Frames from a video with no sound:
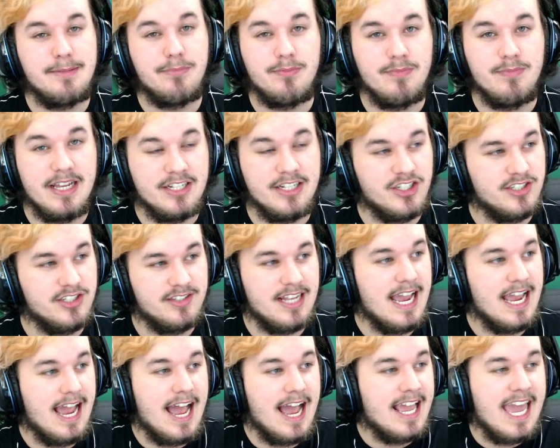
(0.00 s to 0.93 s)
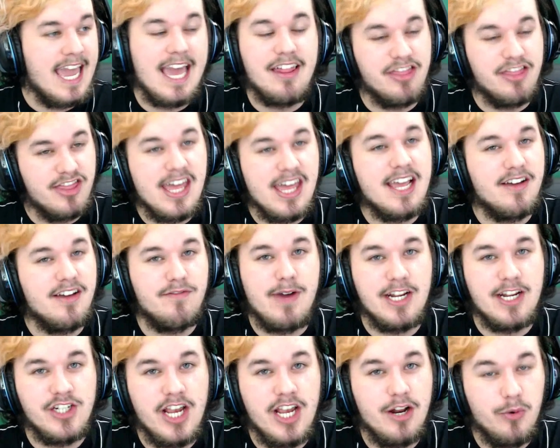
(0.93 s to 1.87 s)
seem, it just, I, I can't think of
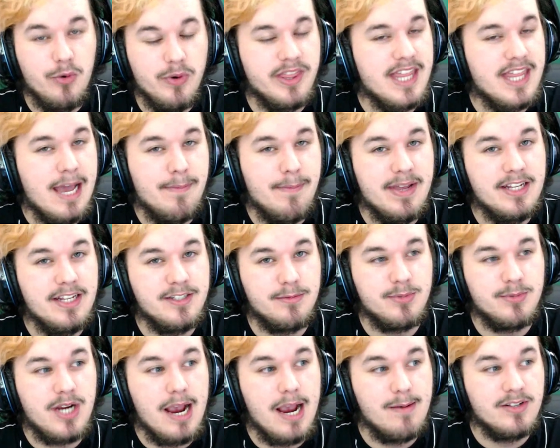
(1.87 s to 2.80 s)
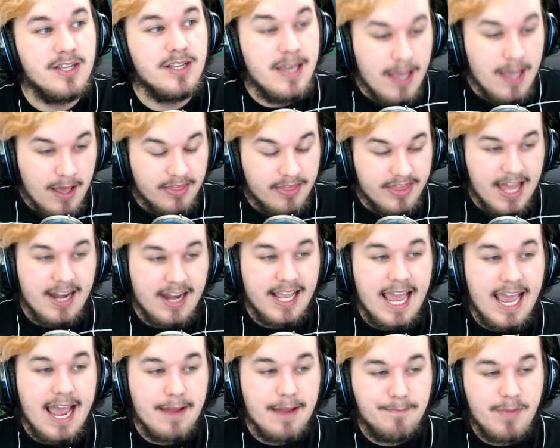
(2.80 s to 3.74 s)
my channel with that many subscribers. Then
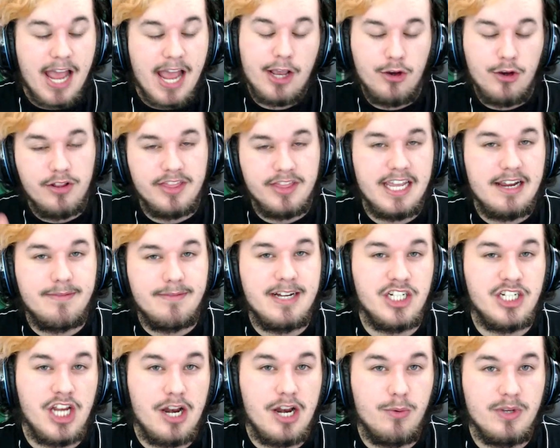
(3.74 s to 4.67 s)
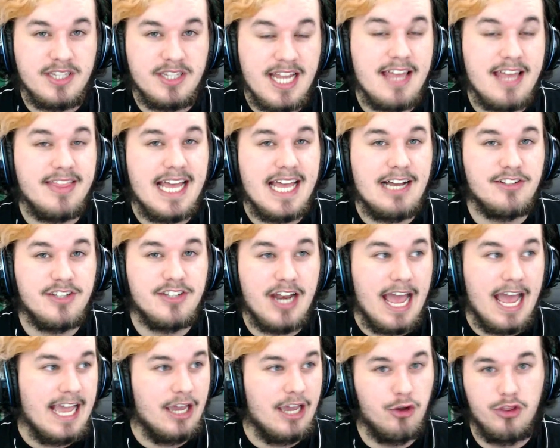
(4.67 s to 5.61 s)
again, I couldn't think of my channel with ten
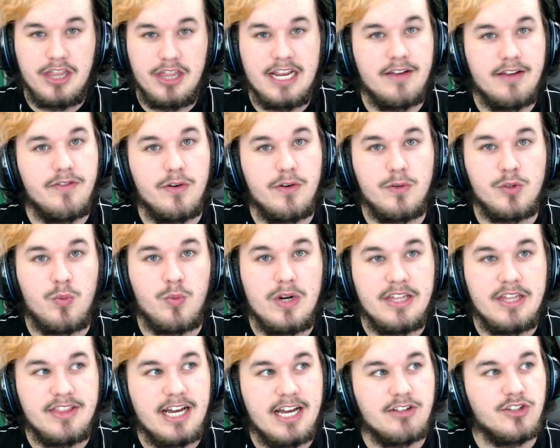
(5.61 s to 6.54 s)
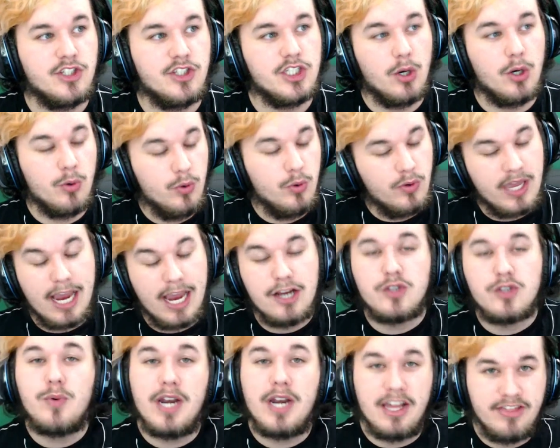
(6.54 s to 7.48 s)
thousand. I couldn't think of it with twenty thousand. So who
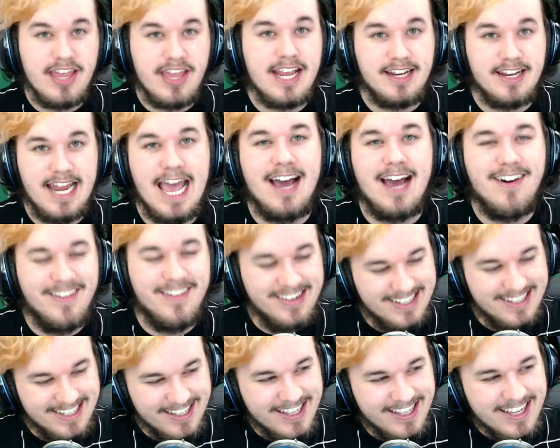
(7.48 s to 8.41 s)
cares what I think now?